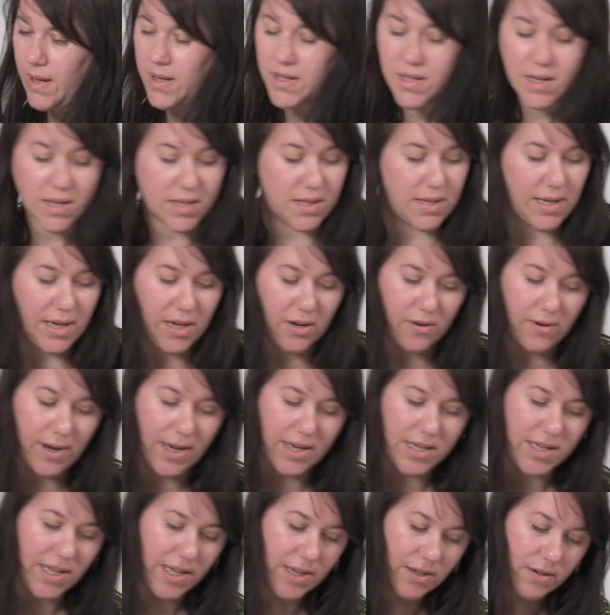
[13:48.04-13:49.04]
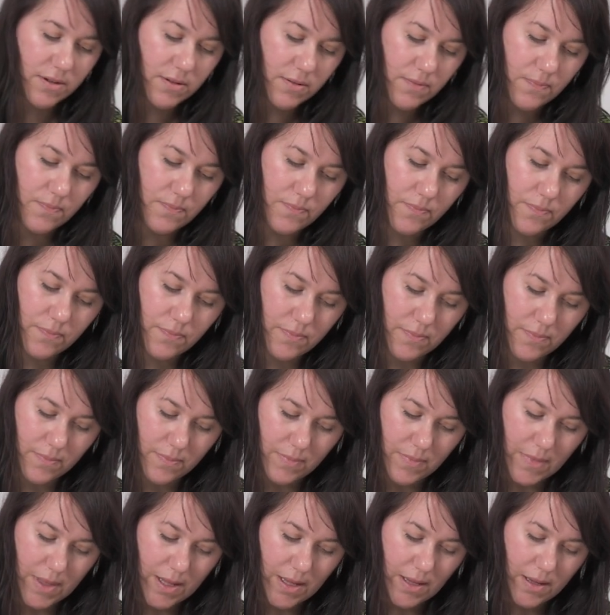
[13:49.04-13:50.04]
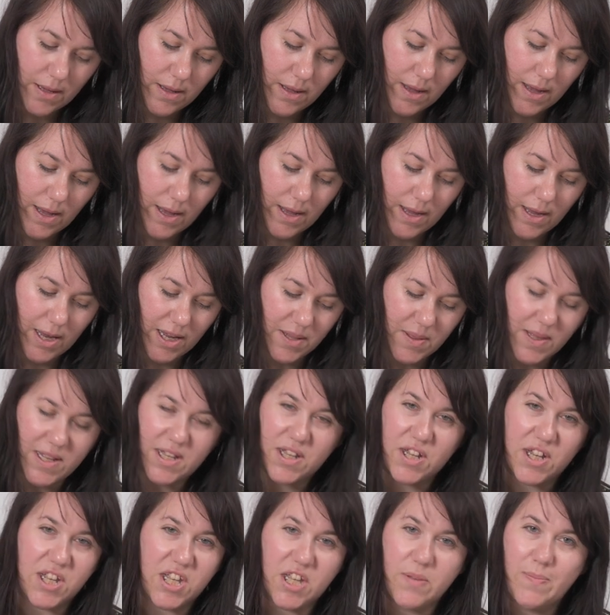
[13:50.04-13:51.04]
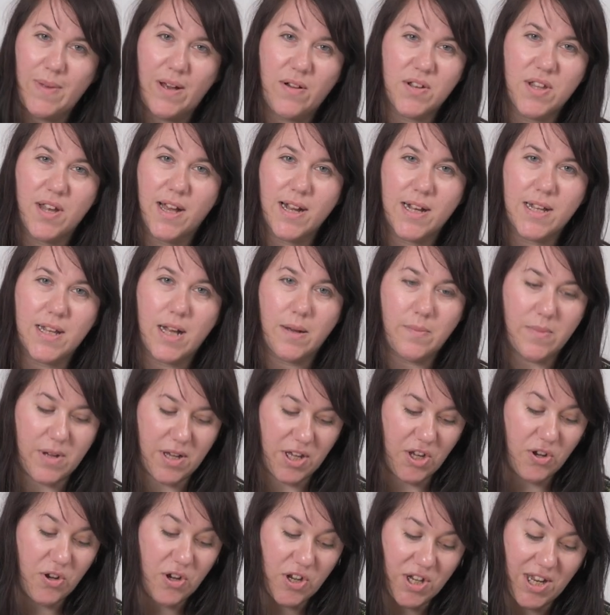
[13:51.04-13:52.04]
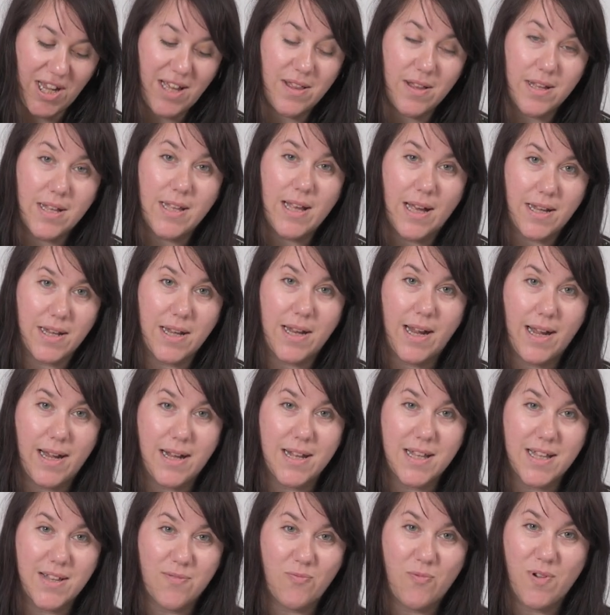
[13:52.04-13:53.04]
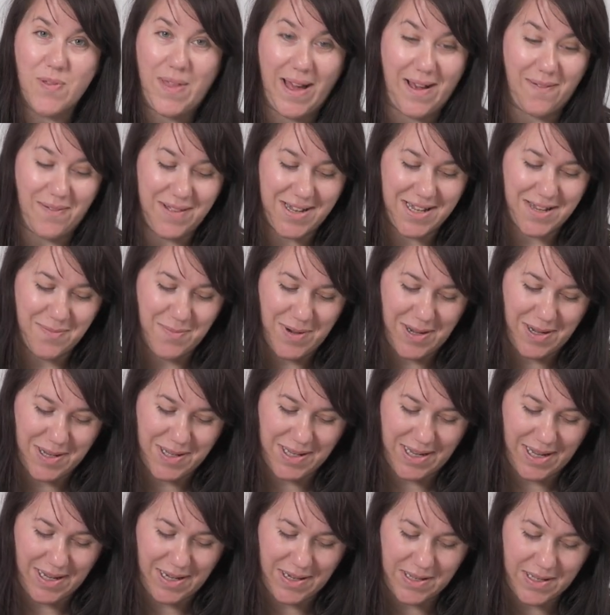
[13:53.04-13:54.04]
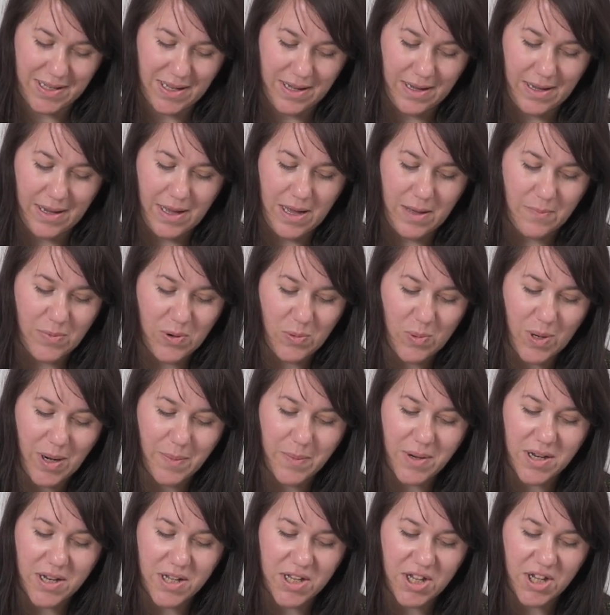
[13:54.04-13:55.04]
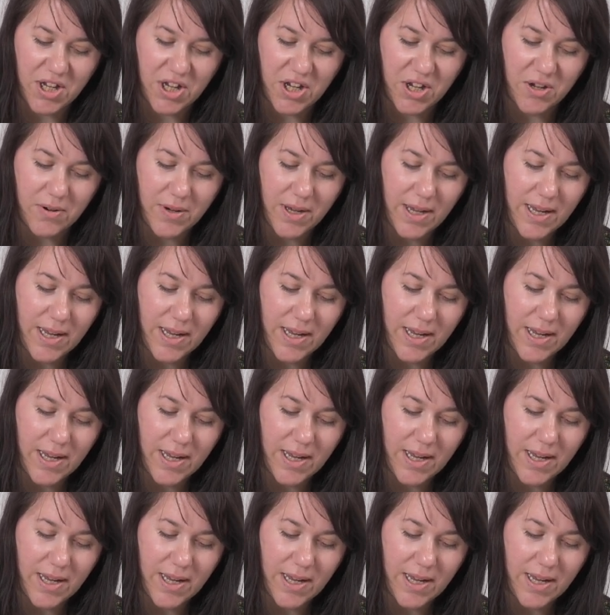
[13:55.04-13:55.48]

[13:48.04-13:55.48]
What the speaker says: Doesn't need a great deal. This just smells like summer. You could eat this as it is without the tomatoes, but what I'm going to do